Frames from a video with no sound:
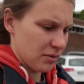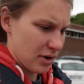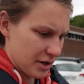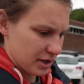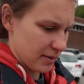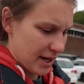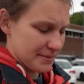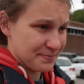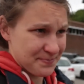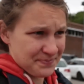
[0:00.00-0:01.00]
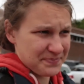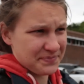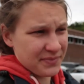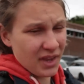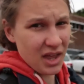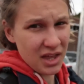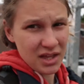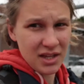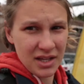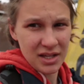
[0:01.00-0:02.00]
We're on our way. Beware,
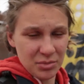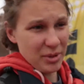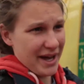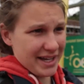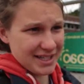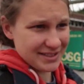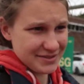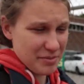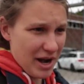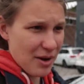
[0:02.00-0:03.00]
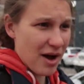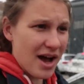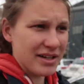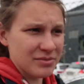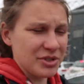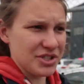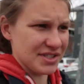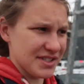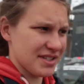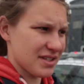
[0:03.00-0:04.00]
it's loud. Back. it From now on, we
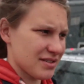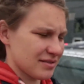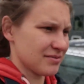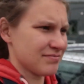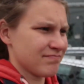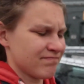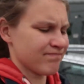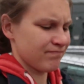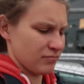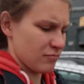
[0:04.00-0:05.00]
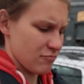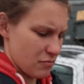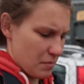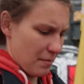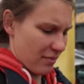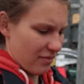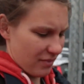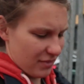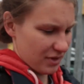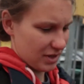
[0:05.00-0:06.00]
just no,
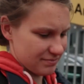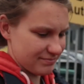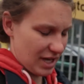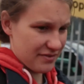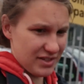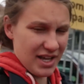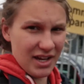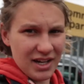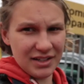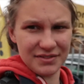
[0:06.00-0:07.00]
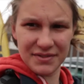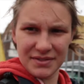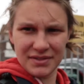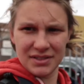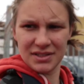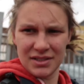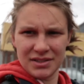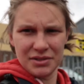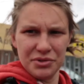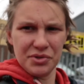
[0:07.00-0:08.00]
no, have a day off.
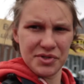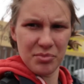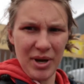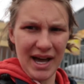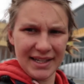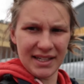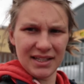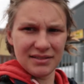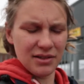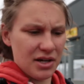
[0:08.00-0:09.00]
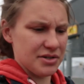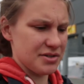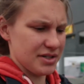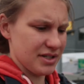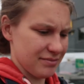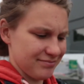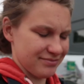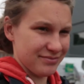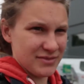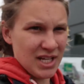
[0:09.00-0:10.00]
Do some packing, laundry,
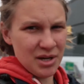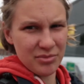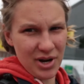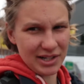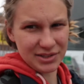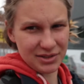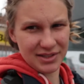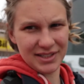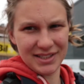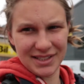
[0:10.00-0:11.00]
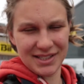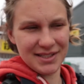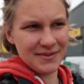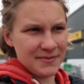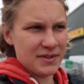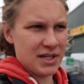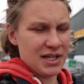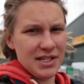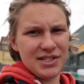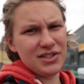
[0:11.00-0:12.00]
practical things.
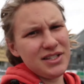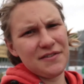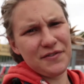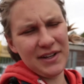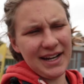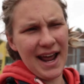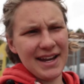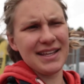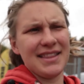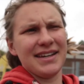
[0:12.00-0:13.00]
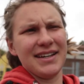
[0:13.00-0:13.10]
Still need to can edit